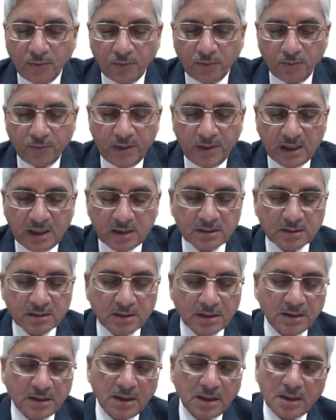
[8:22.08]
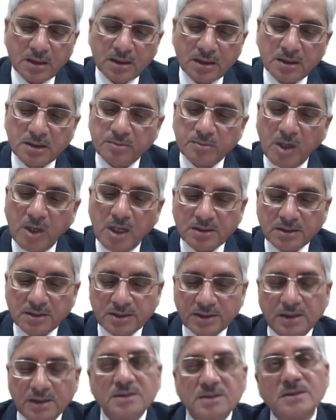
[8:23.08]
we consider small
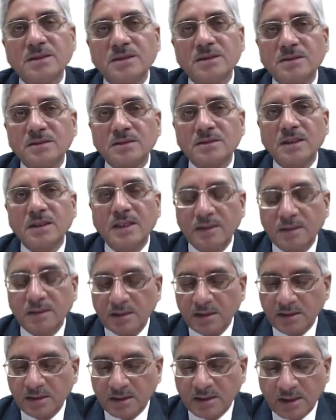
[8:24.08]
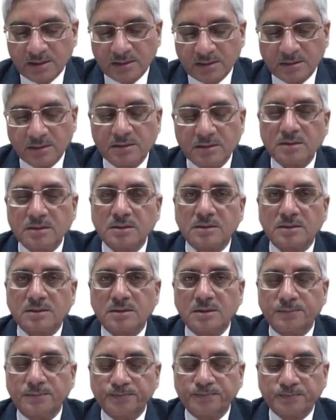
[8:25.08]
changes and linearize the
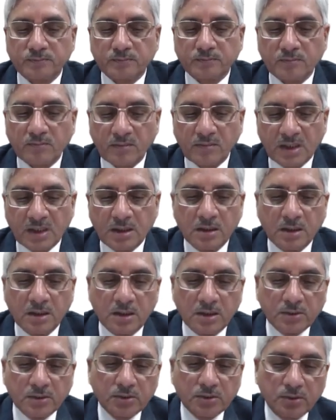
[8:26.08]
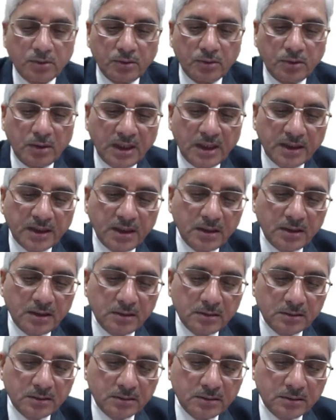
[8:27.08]
system. So
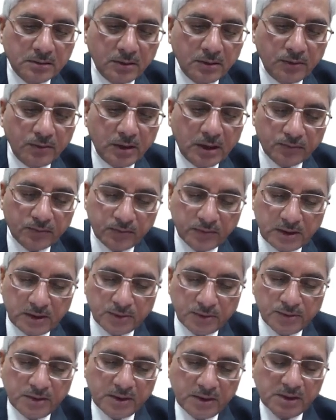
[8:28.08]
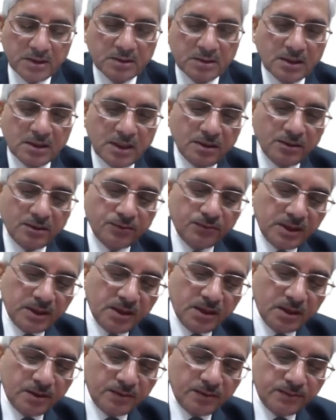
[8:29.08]
again what we will do is that we
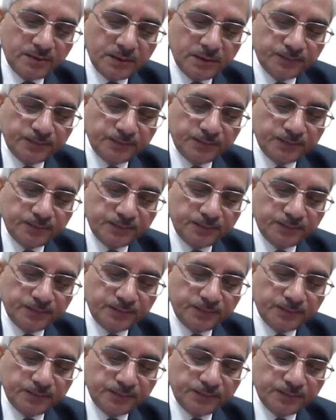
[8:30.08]
have